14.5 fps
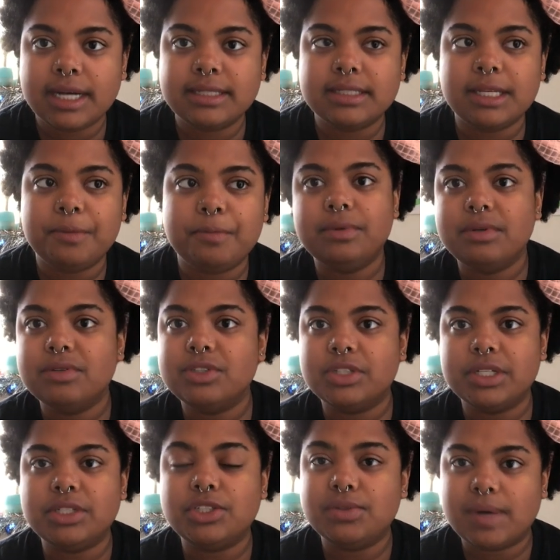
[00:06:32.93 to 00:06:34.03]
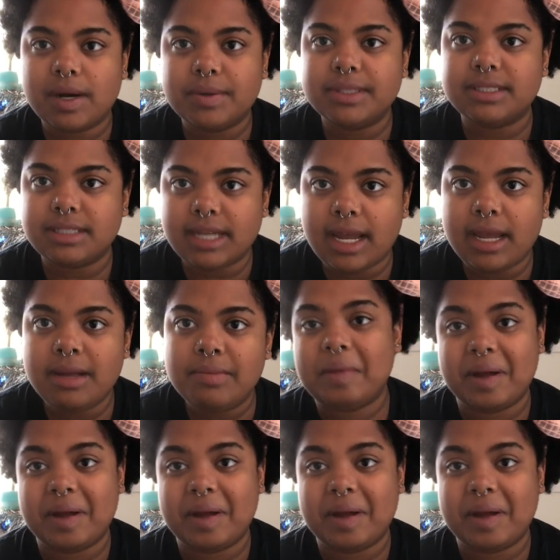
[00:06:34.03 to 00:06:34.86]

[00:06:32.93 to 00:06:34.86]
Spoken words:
I sleep usually 2 hours a day.